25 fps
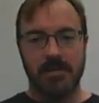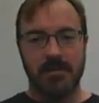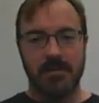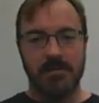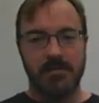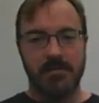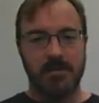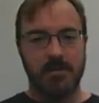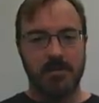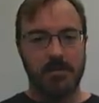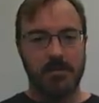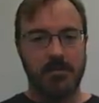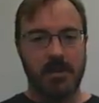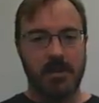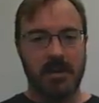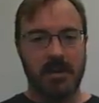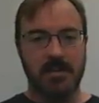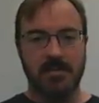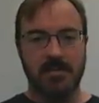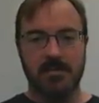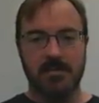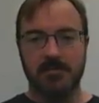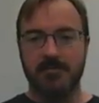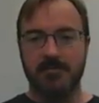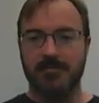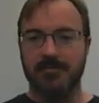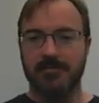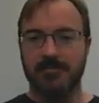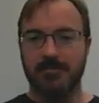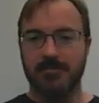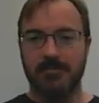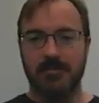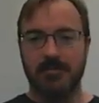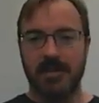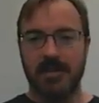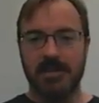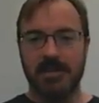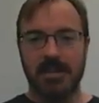So
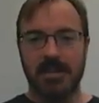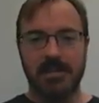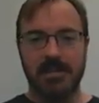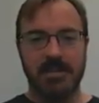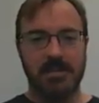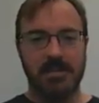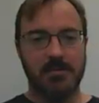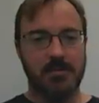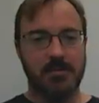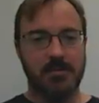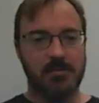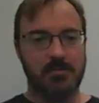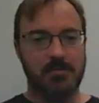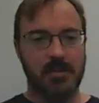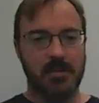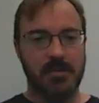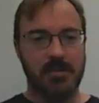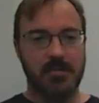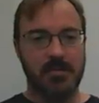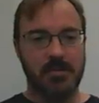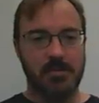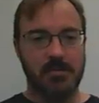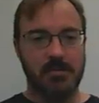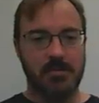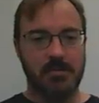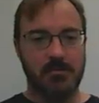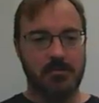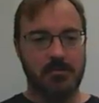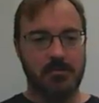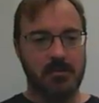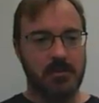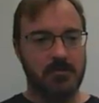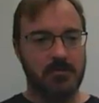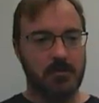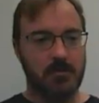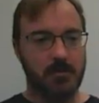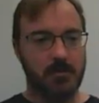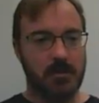I like that illustration. It's
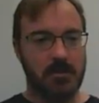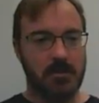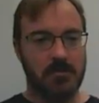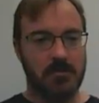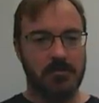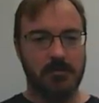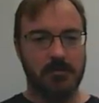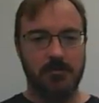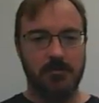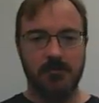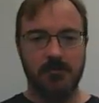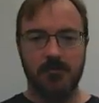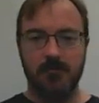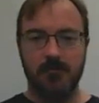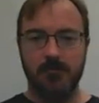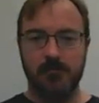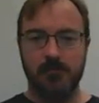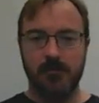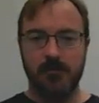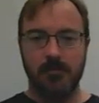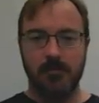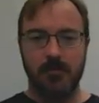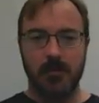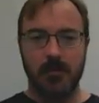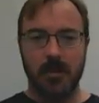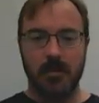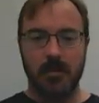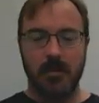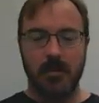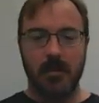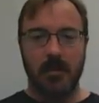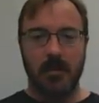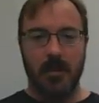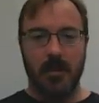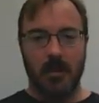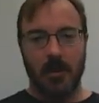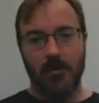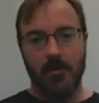interesting for me.
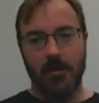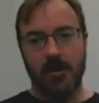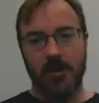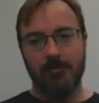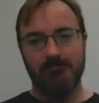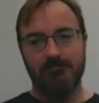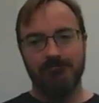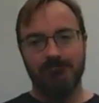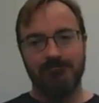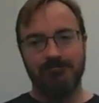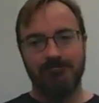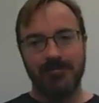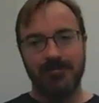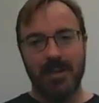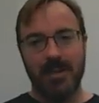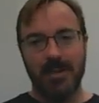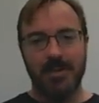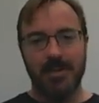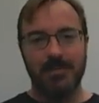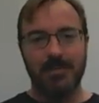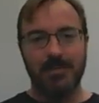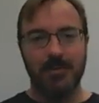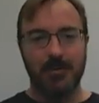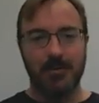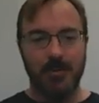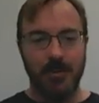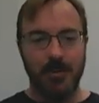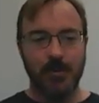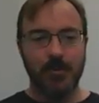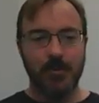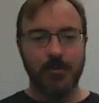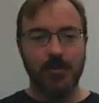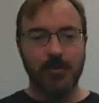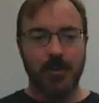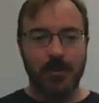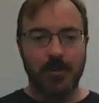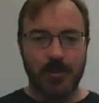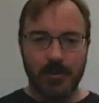All right. So
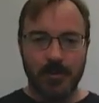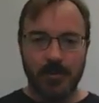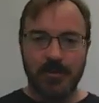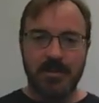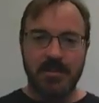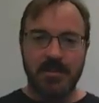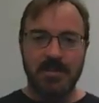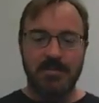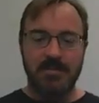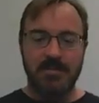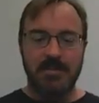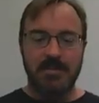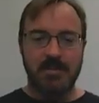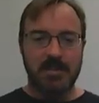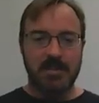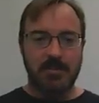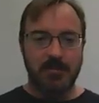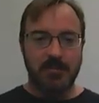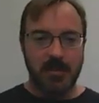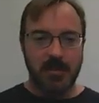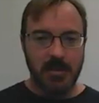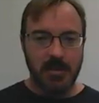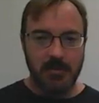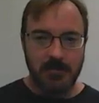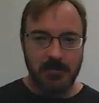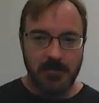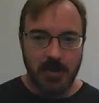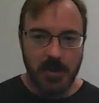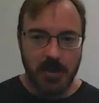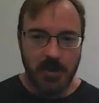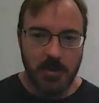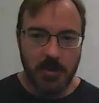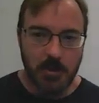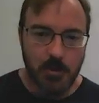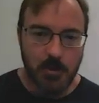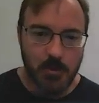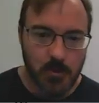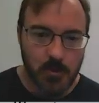here are the significant
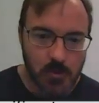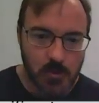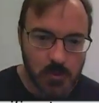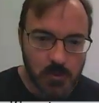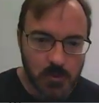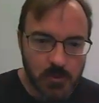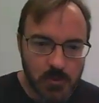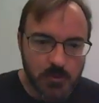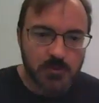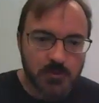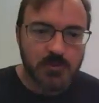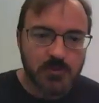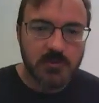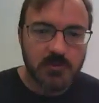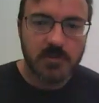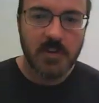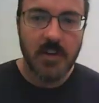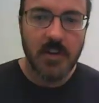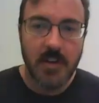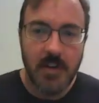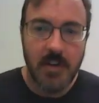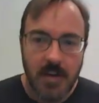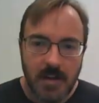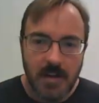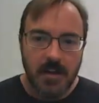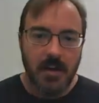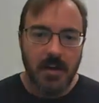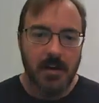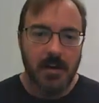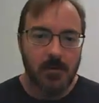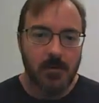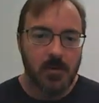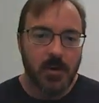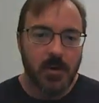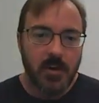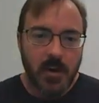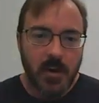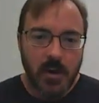figure rules.
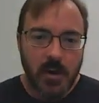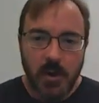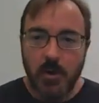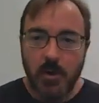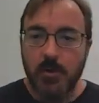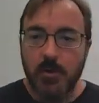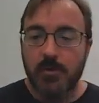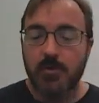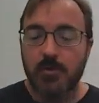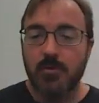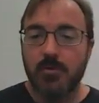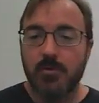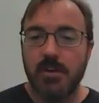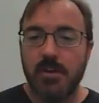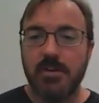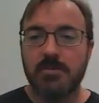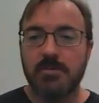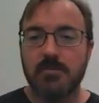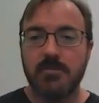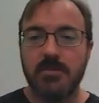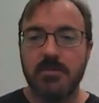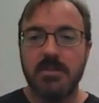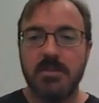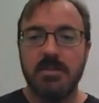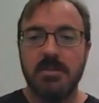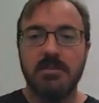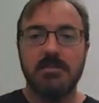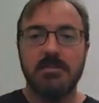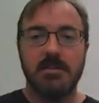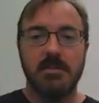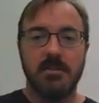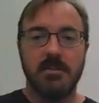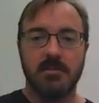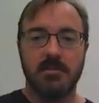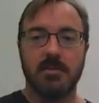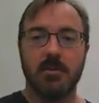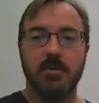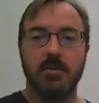We're going to go through each of these
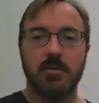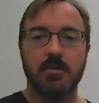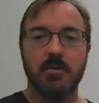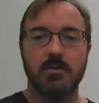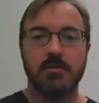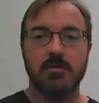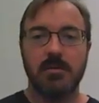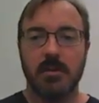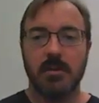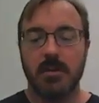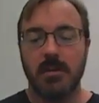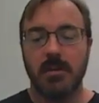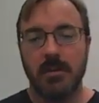in turn.